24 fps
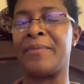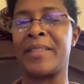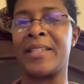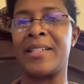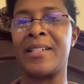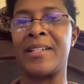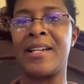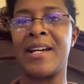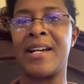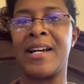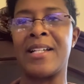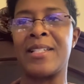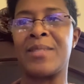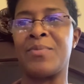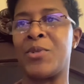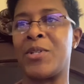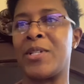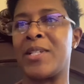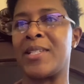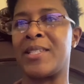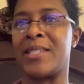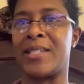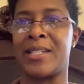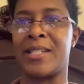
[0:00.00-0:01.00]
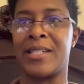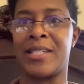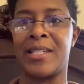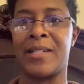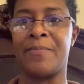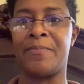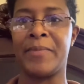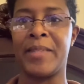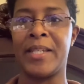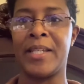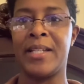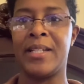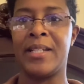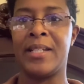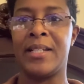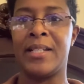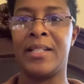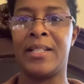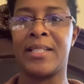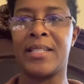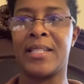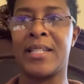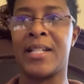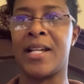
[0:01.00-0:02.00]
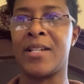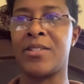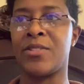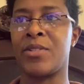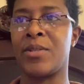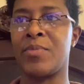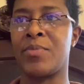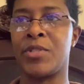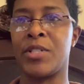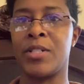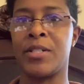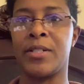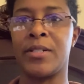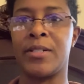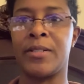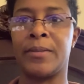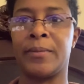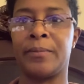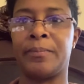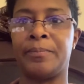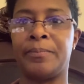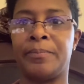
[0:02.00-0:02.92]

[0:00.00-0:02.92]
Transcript: Good God's morning to you. Let's get our scripture.